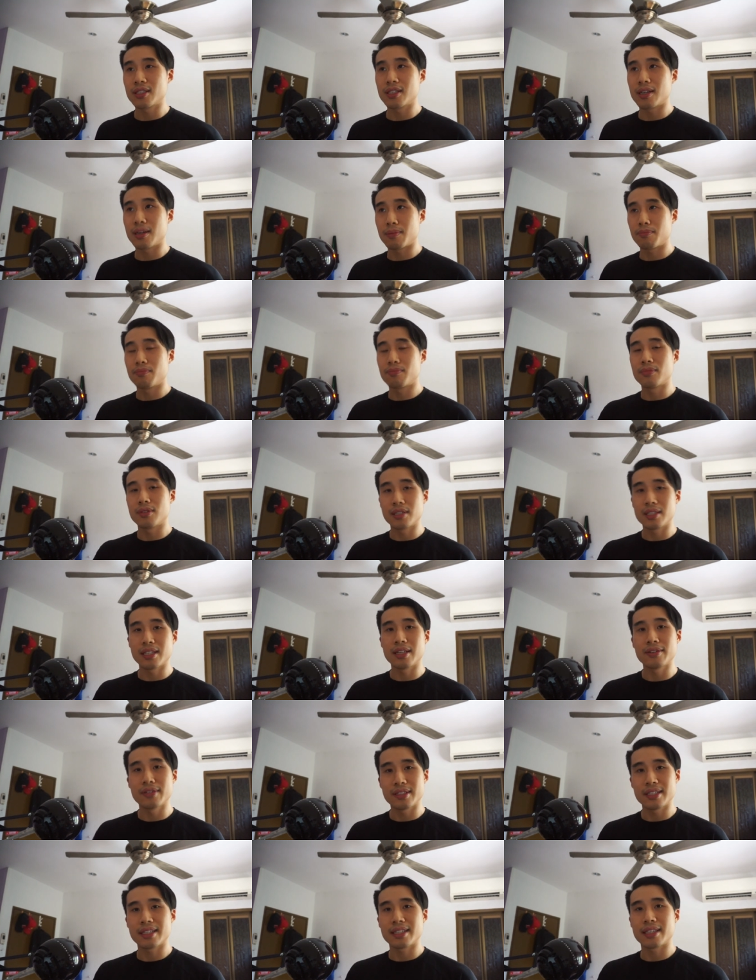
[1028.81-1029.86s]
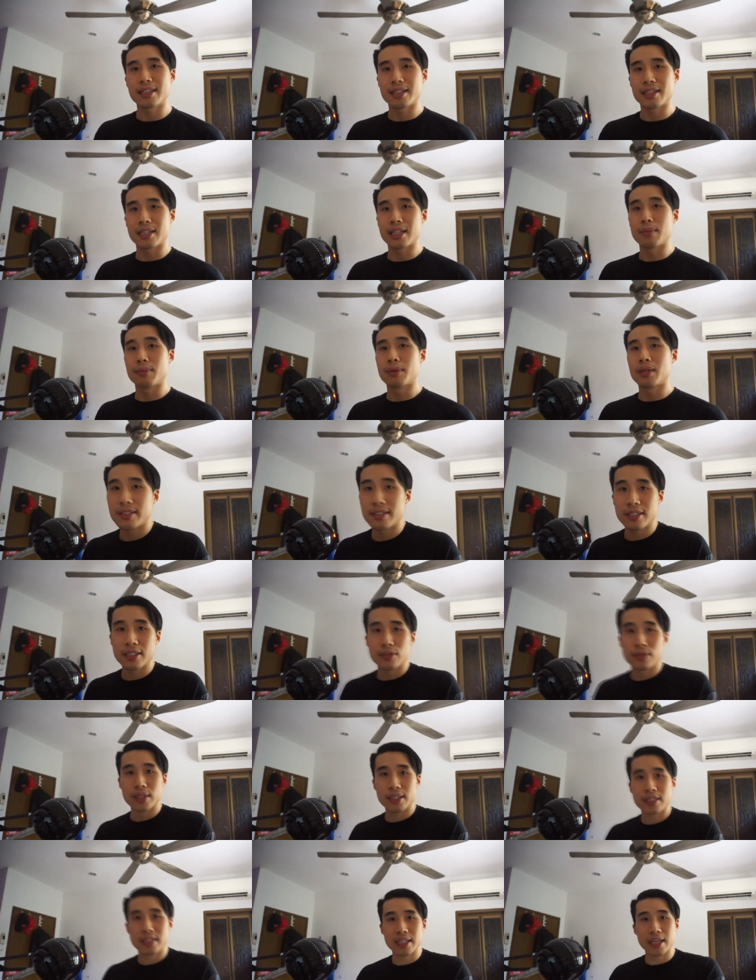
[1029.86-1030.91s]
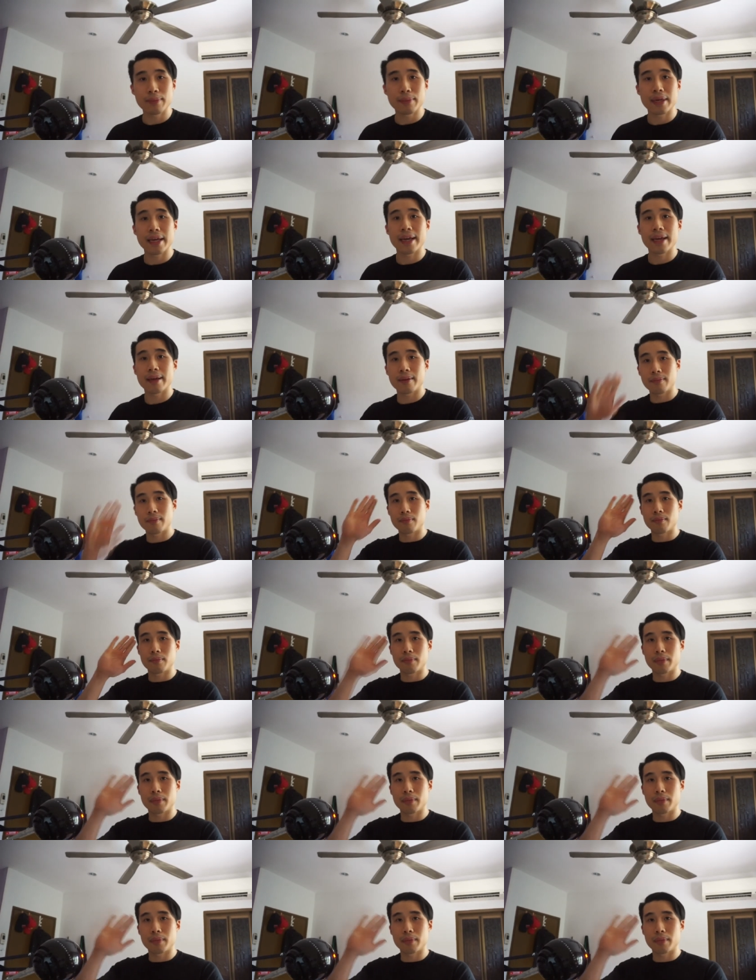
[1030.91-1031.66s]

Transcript: 11-second club. See you next time, and